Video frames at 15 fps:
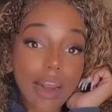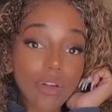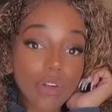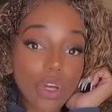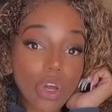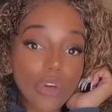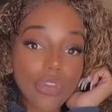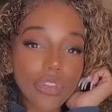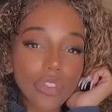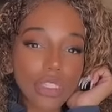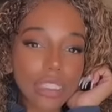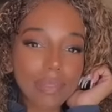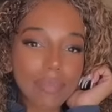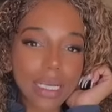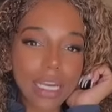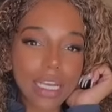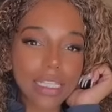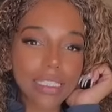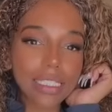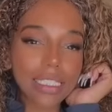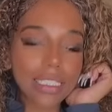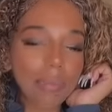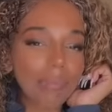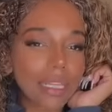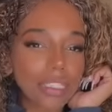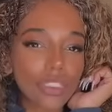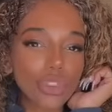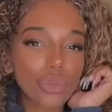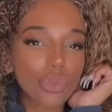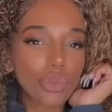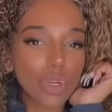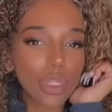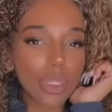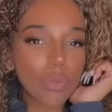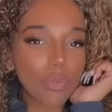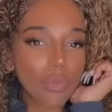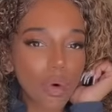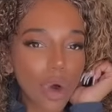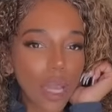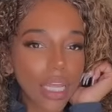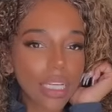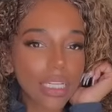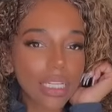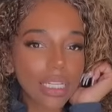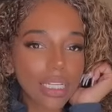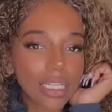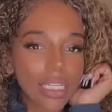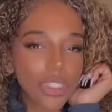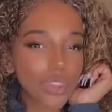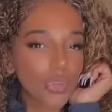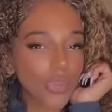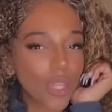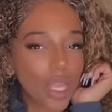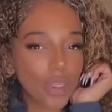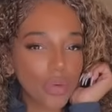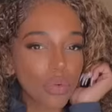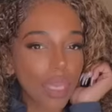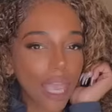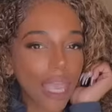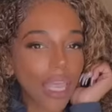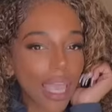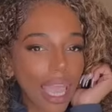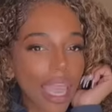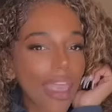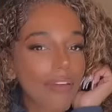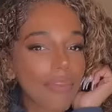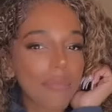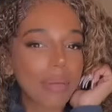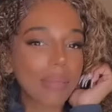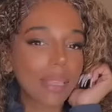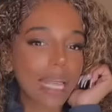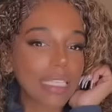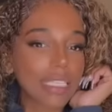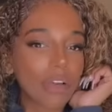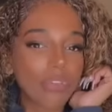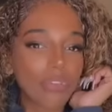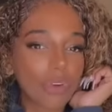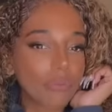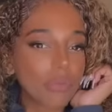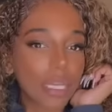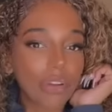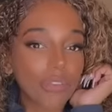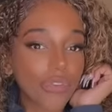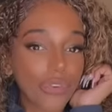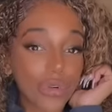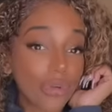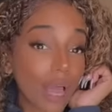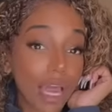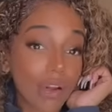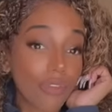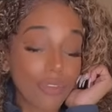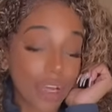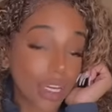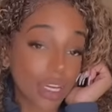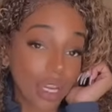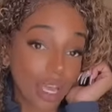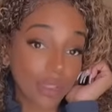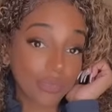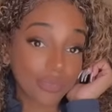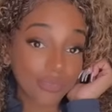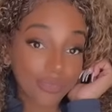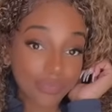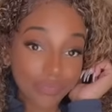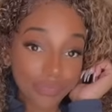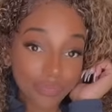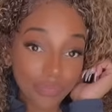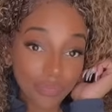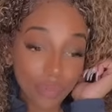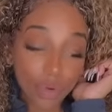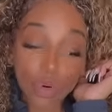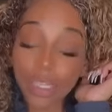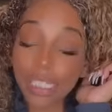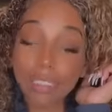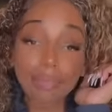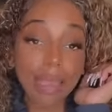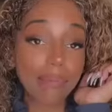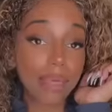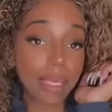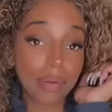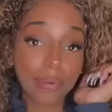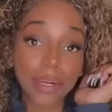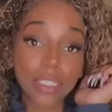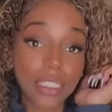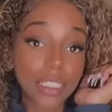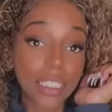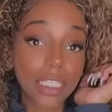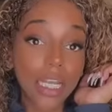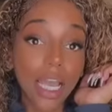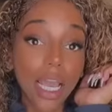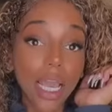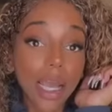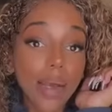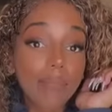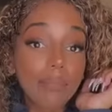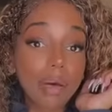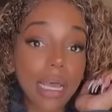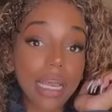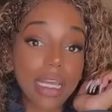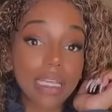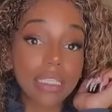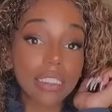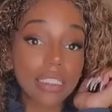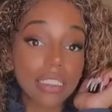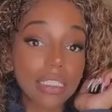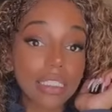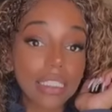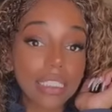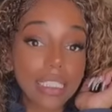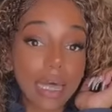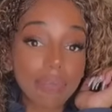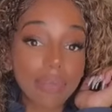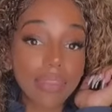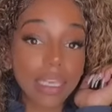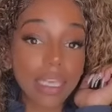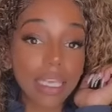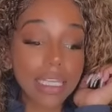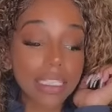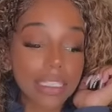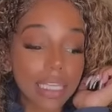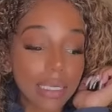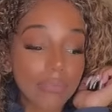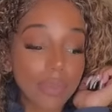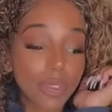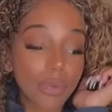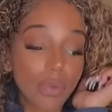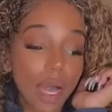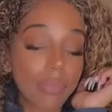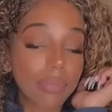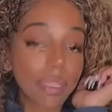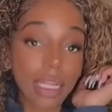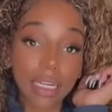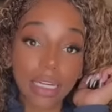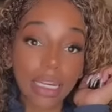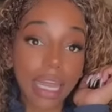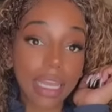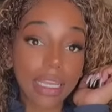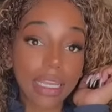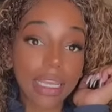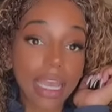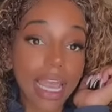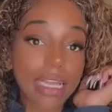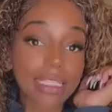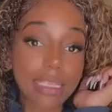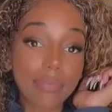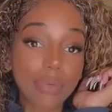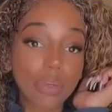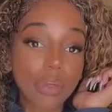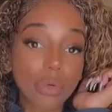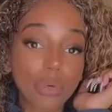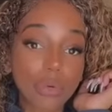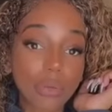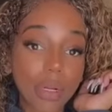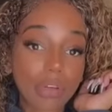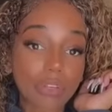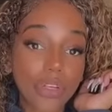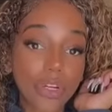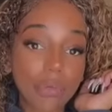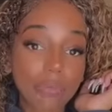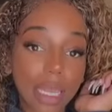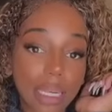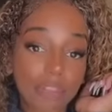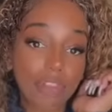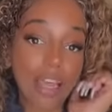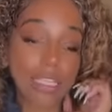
And I don't know if it's because it's something that you really want, that you feel like you can't have, maybe like a forbidden fruit. I don't fucking know. Or this may be your person. But something is keeping you up late at night. And it has something to do with whatever you're